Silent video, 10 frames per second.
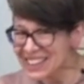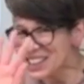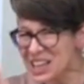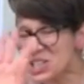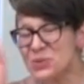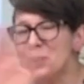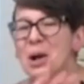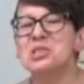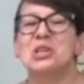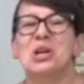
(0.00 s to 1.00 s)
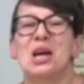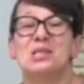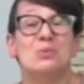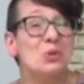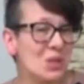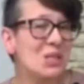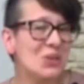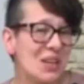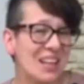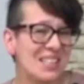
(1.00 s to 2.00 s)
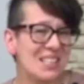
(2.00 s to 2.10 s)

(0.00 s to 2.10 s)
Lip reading: Thanks for watching, guys, and we'll see you next